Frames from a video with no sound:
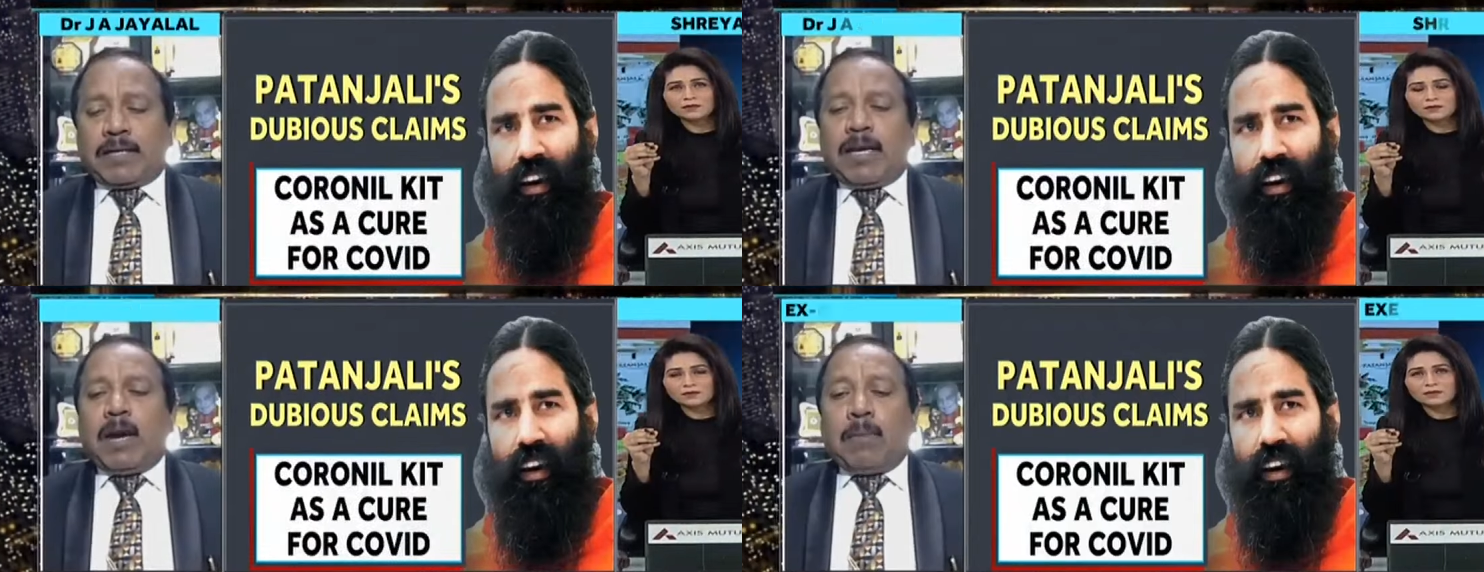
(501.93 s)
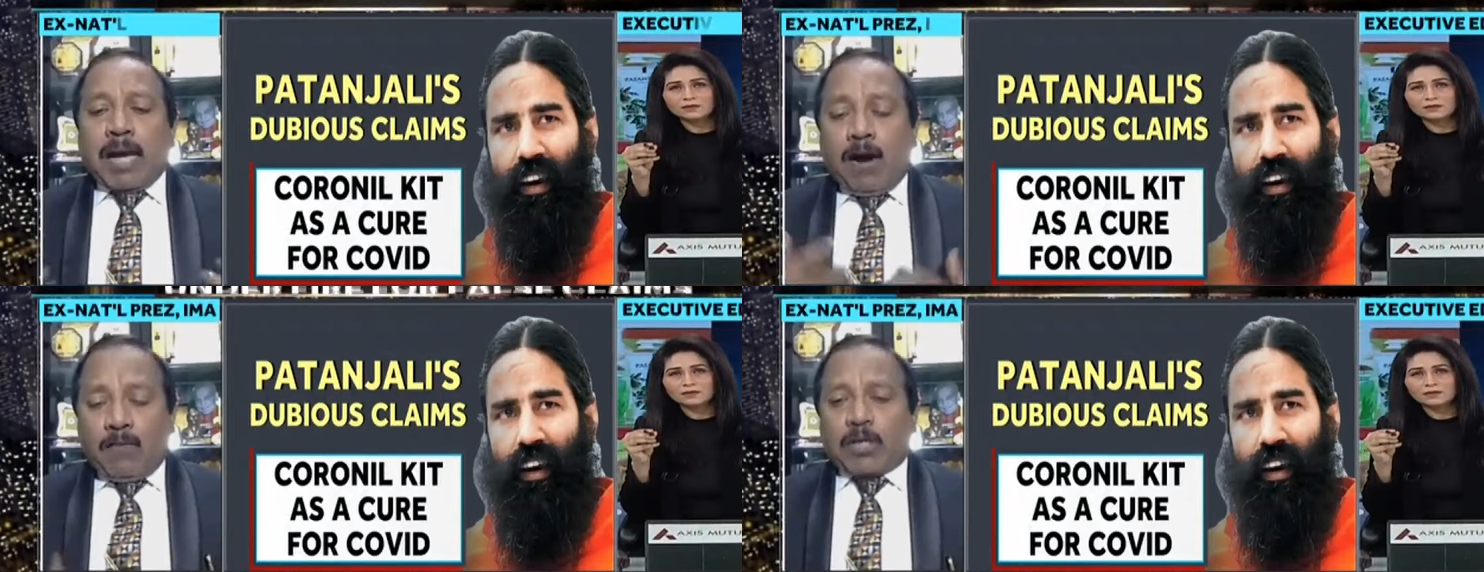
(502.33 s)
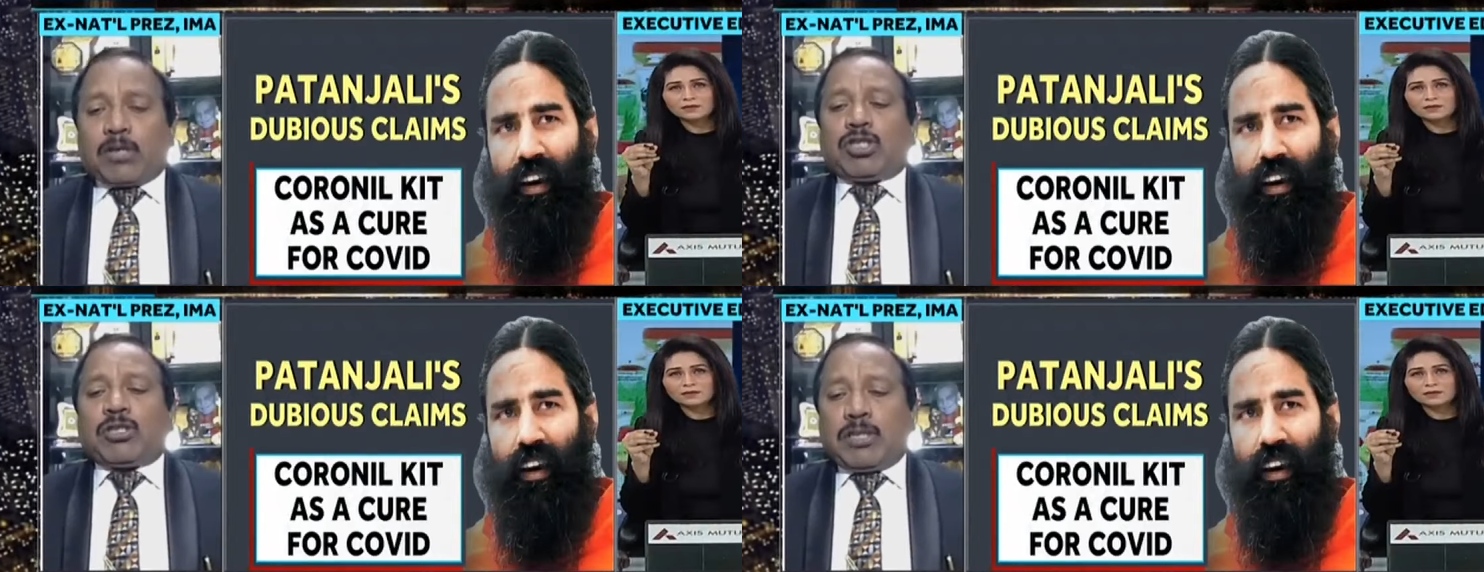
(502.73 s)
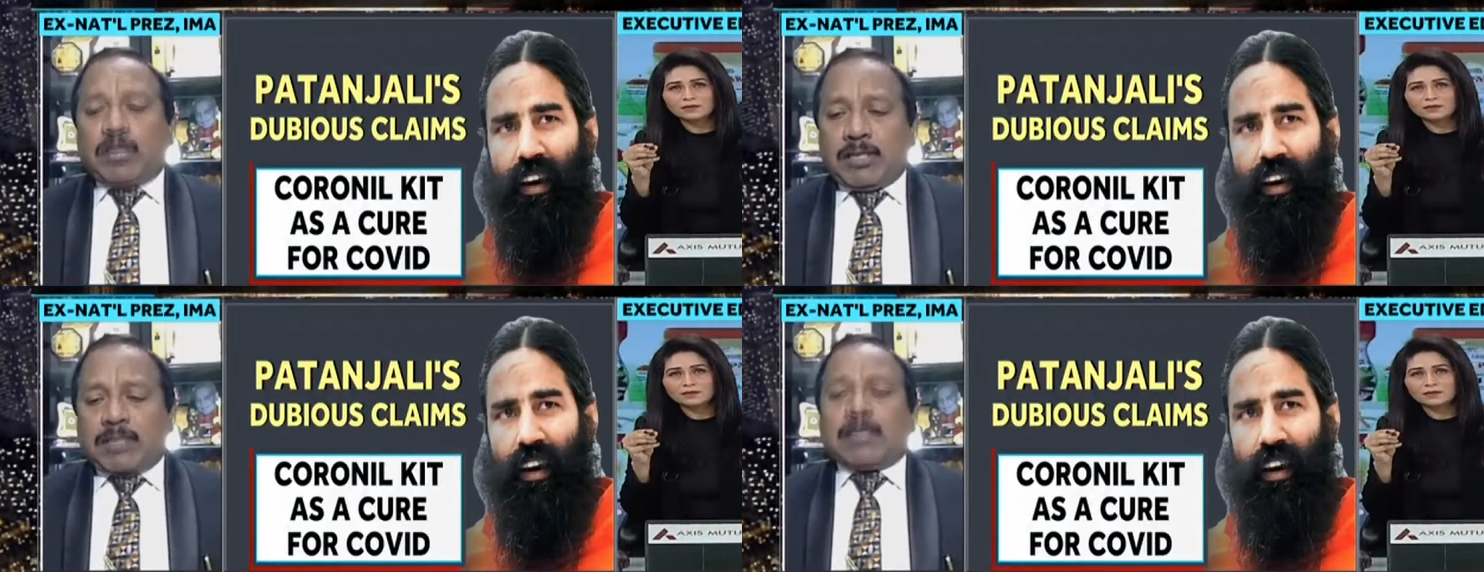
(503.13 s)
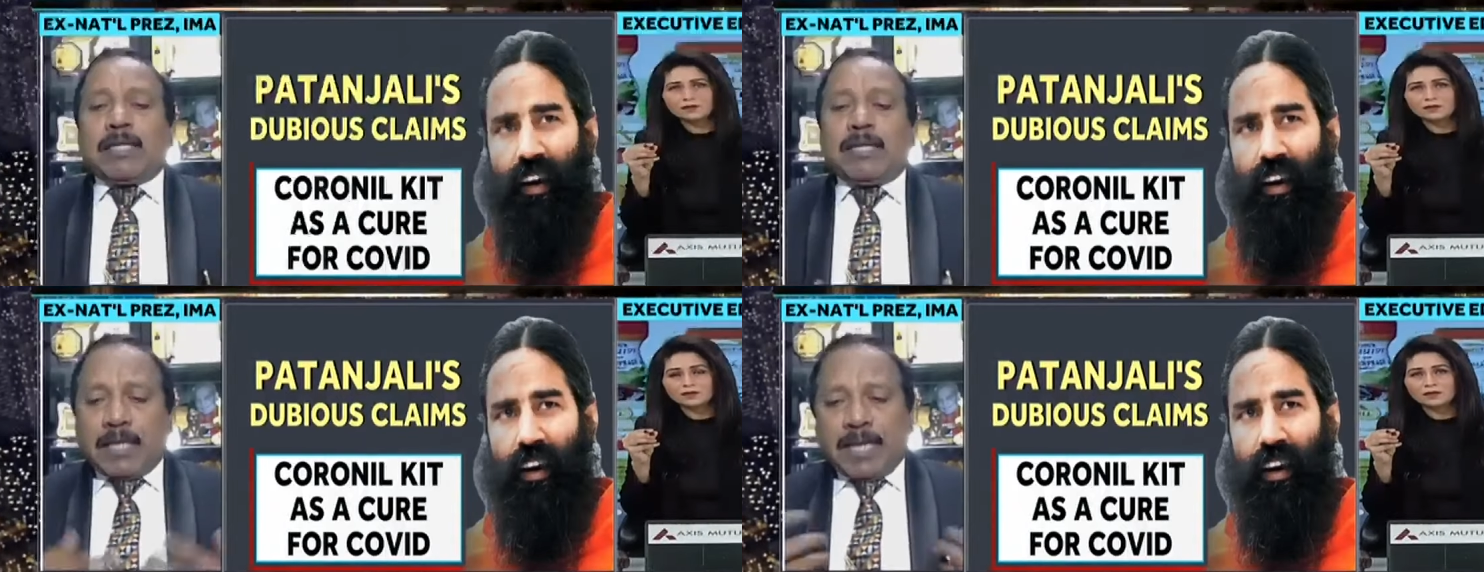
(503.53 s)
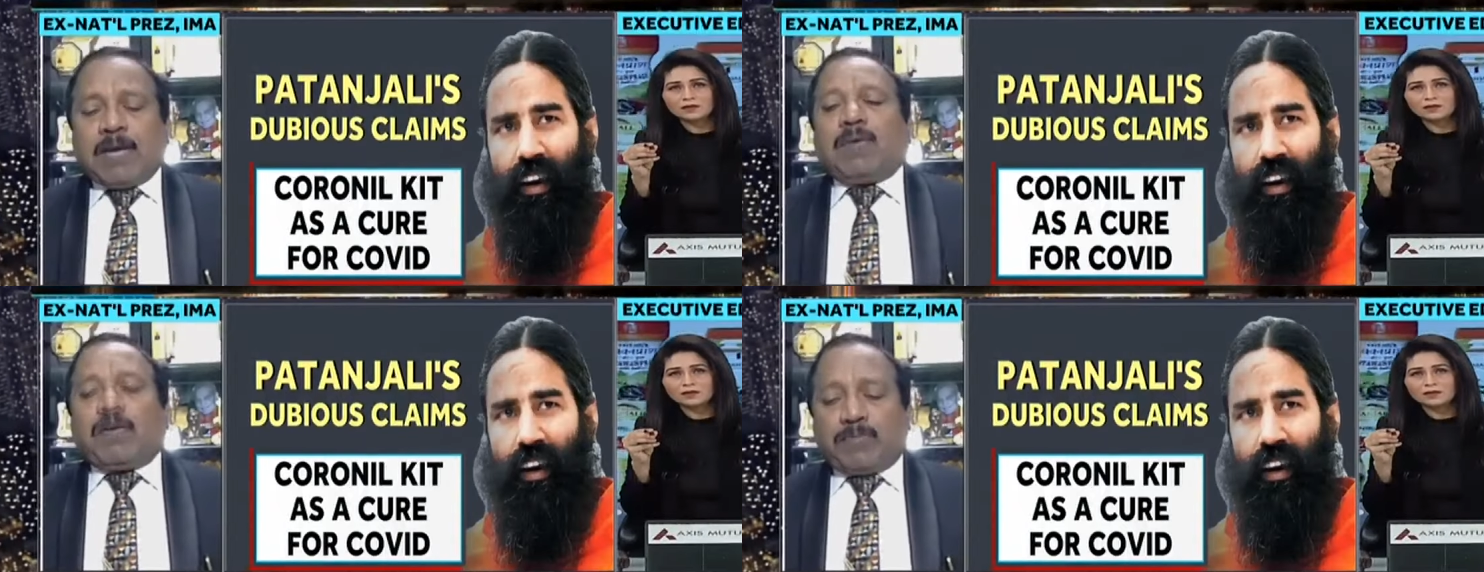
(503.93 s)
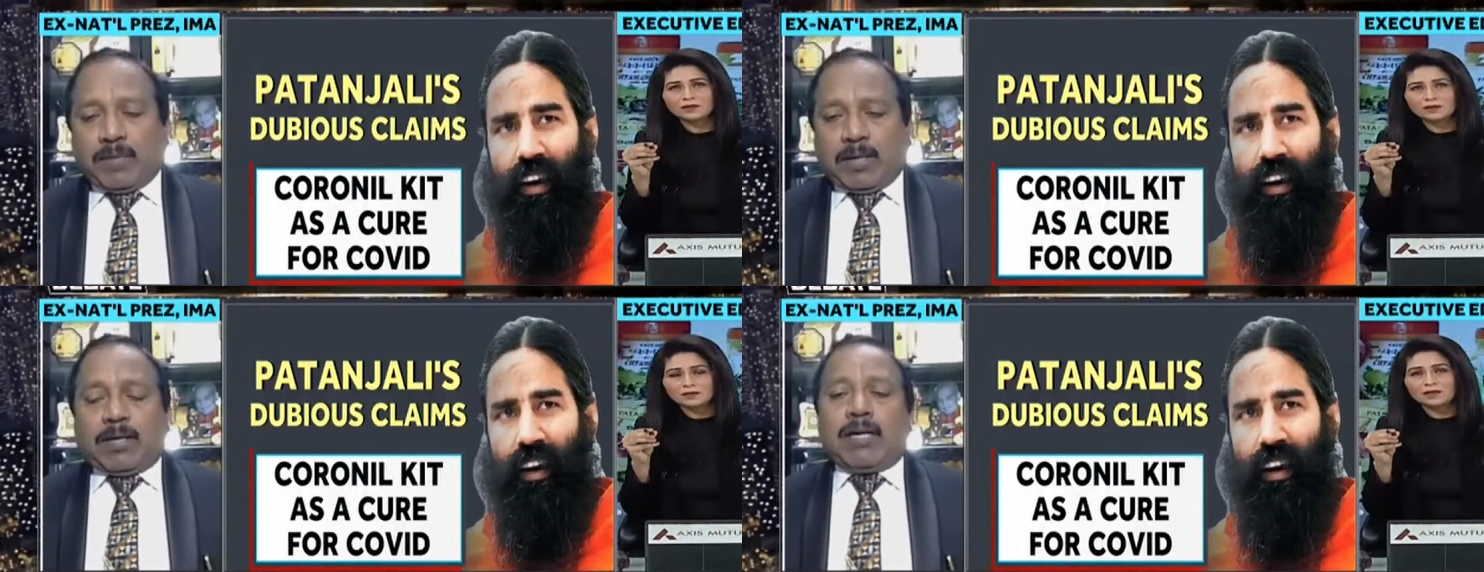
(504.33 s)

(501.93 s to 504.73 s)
Speaker 1: But our question is, in the name of uh,